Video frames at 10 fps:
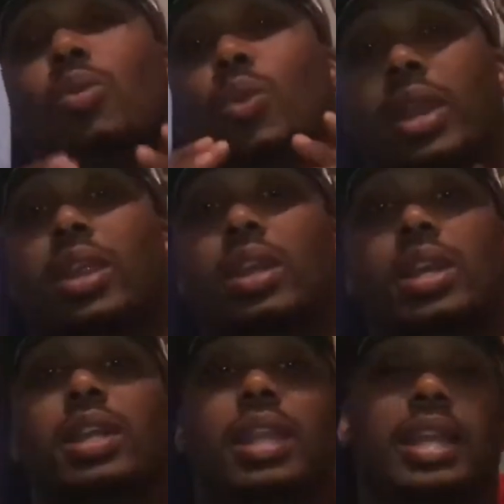a winner.
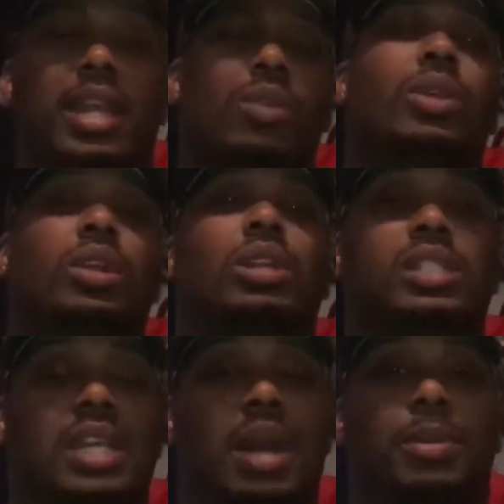They did a real
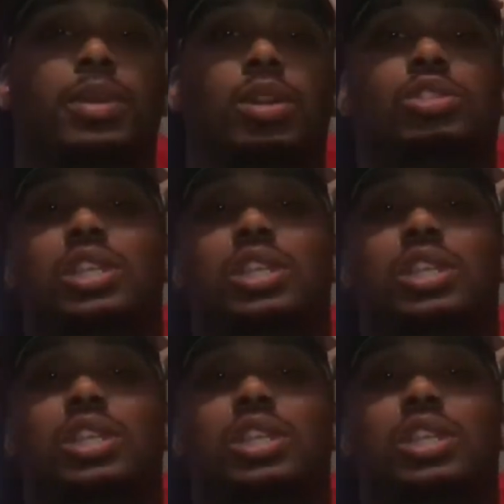good job on those.